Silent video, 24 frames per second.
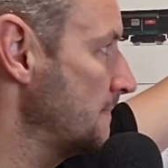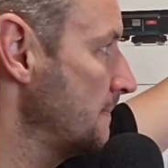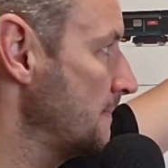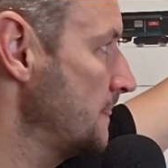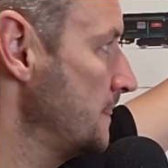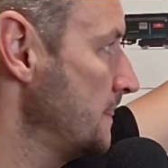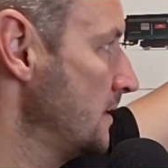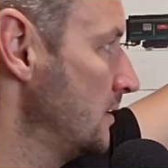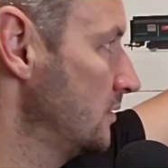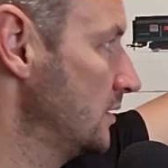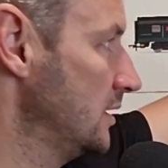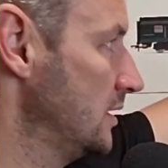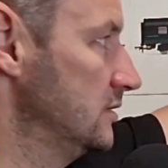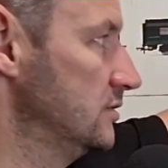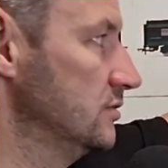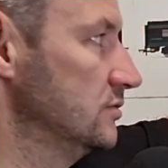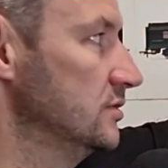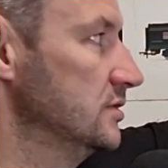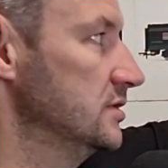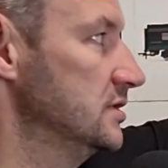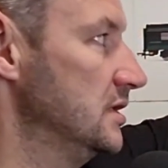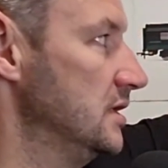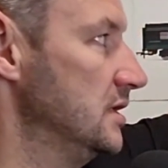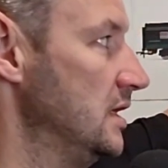Okay, so there's
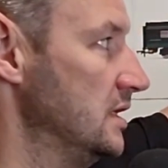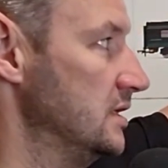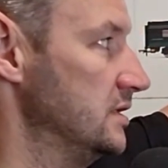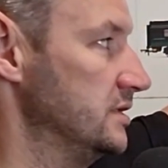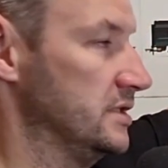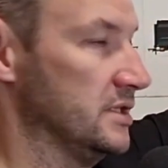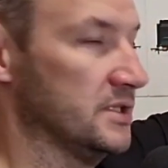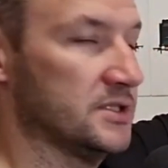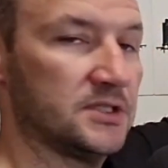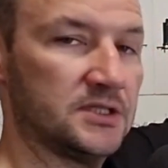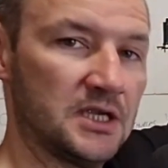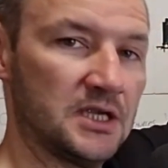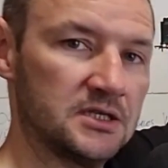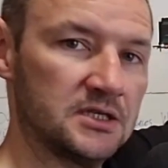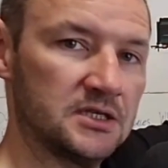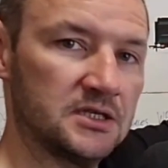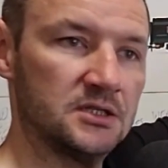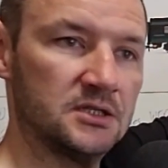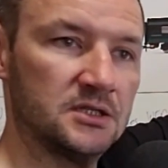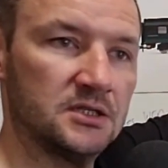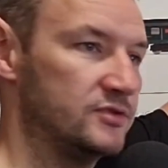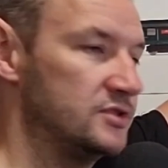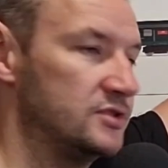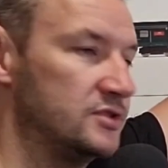a system of
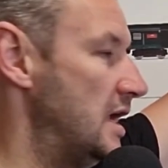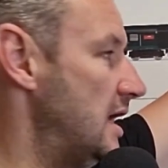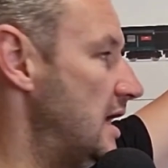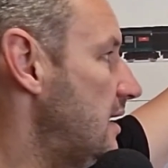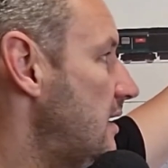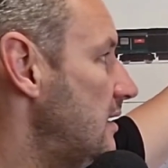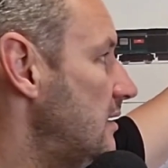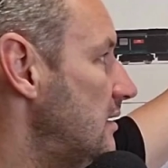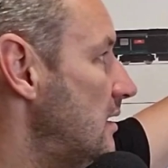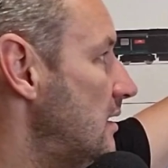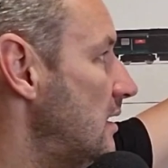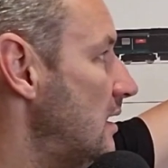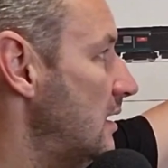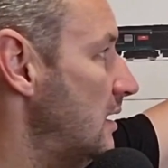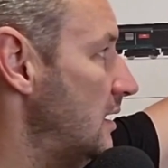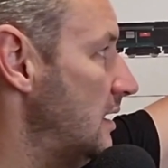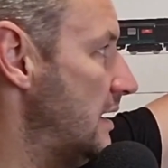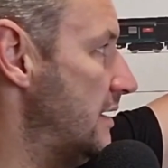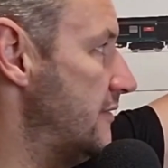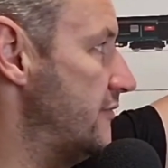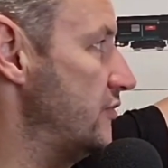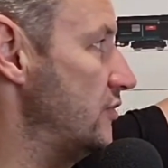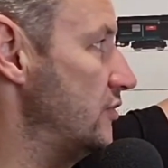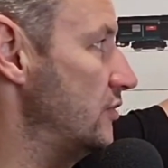checking if
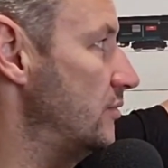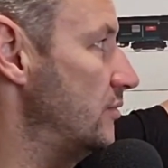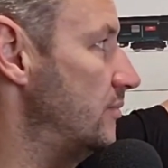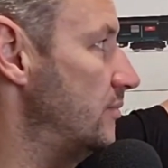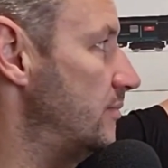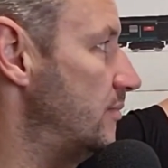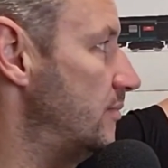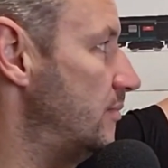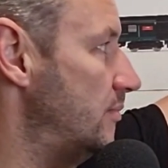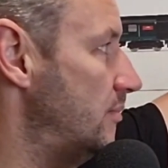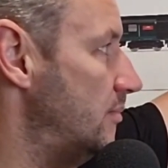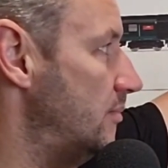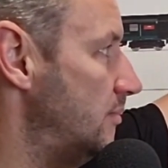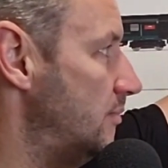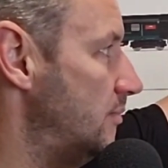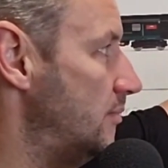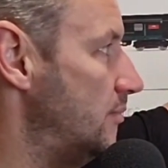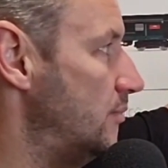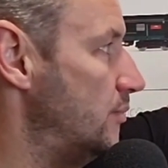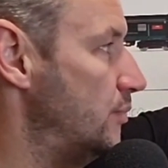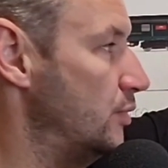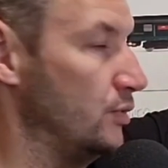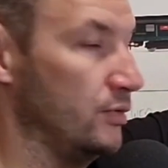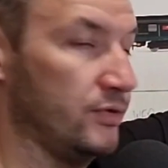
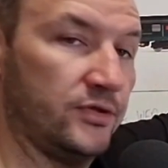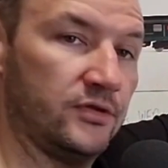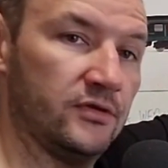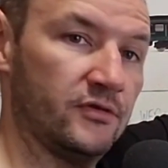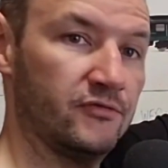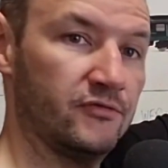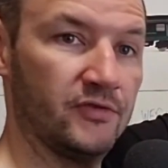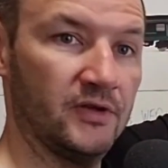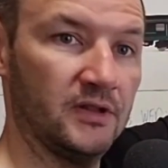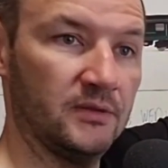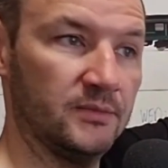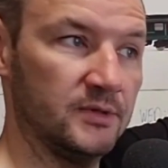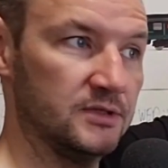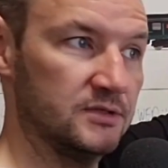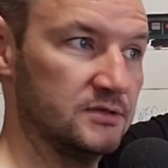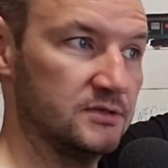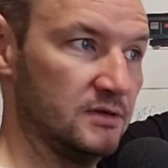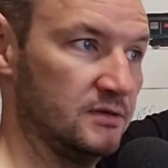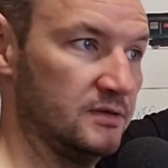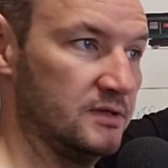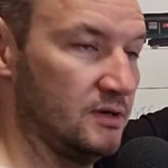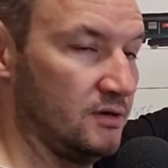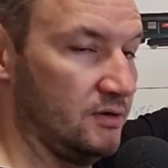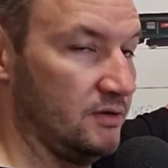both your filaments are intact,
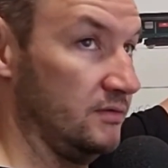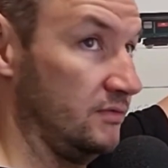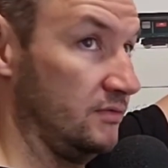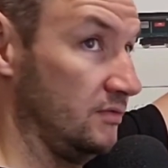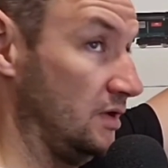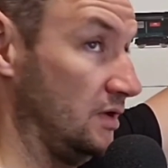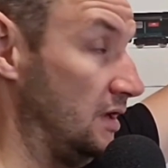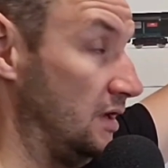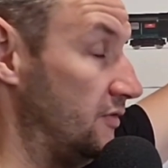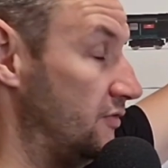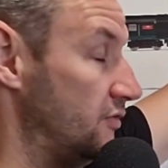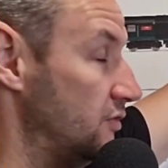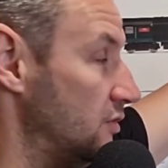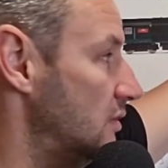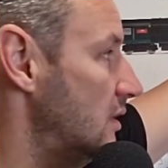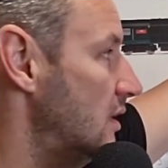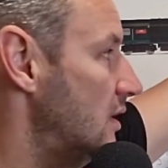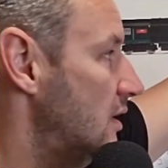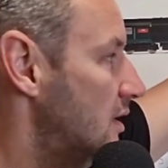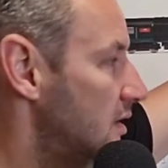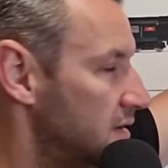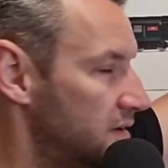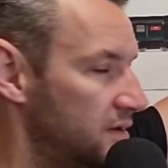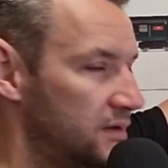or if you're
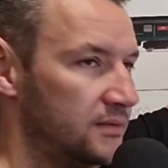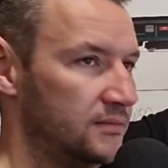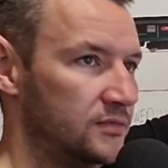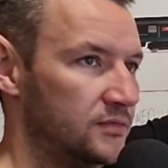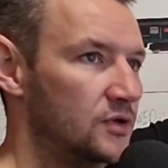not